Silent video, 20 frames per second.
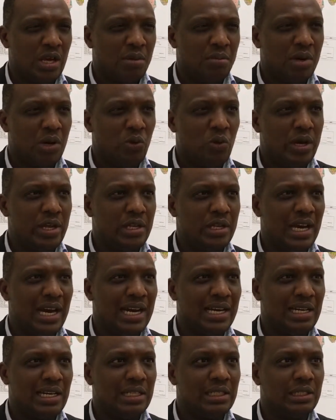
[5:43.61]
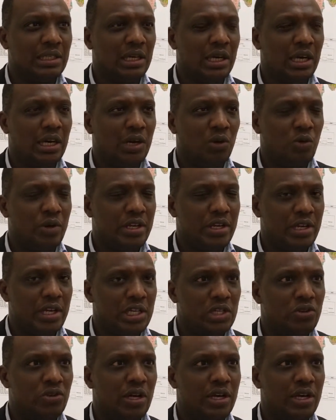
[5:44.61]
But when National